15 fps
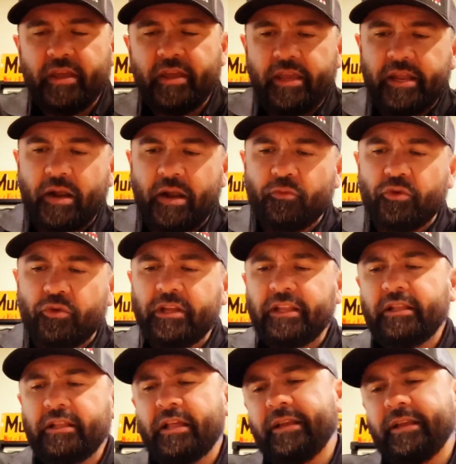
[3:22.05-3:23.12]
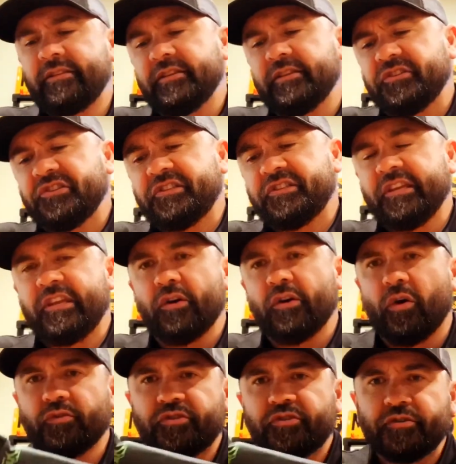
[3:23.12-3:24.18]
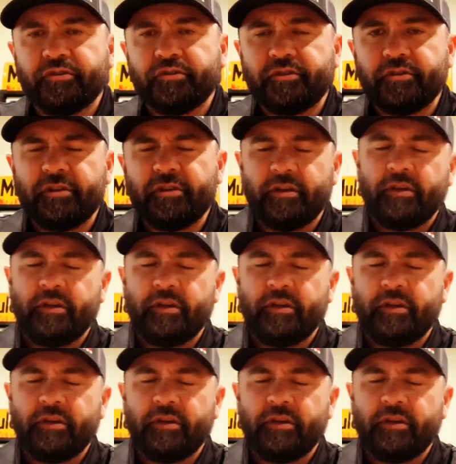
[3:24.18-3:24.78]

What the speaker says: And I really like these sticky holsters.